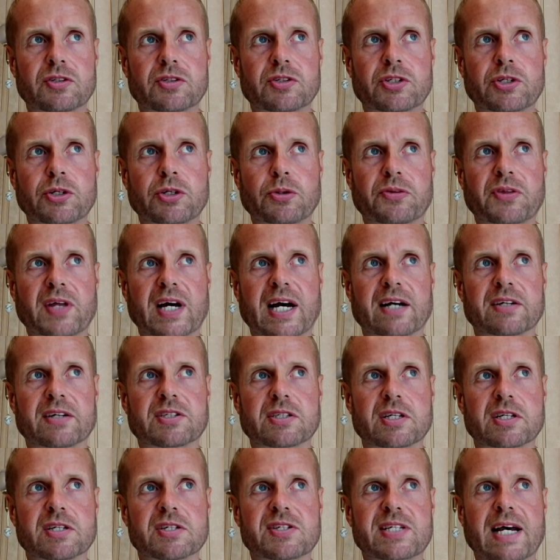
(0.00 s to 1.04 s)

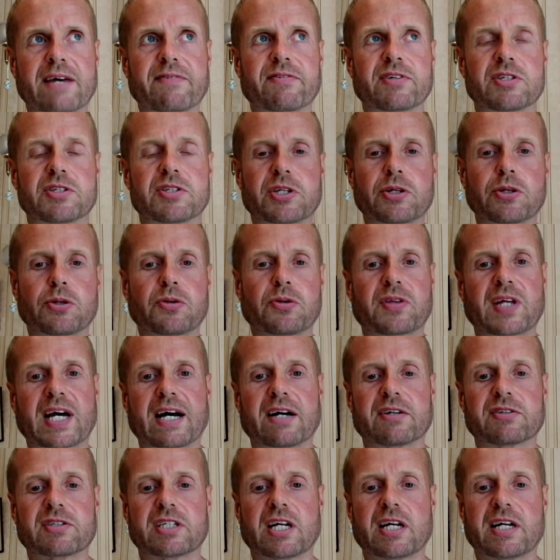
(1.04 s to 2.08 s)
2007,
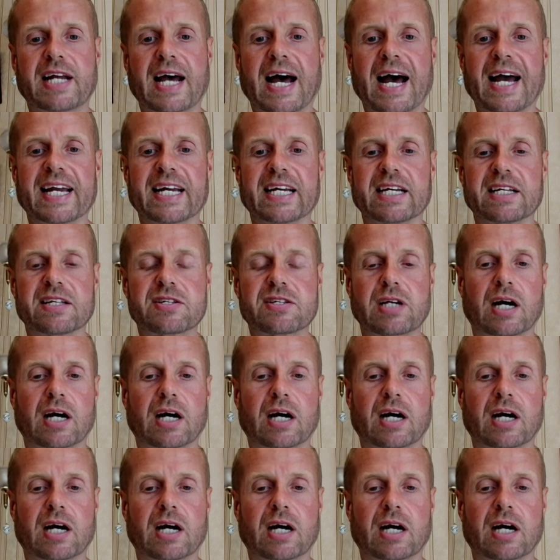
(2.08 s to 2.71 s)
2008.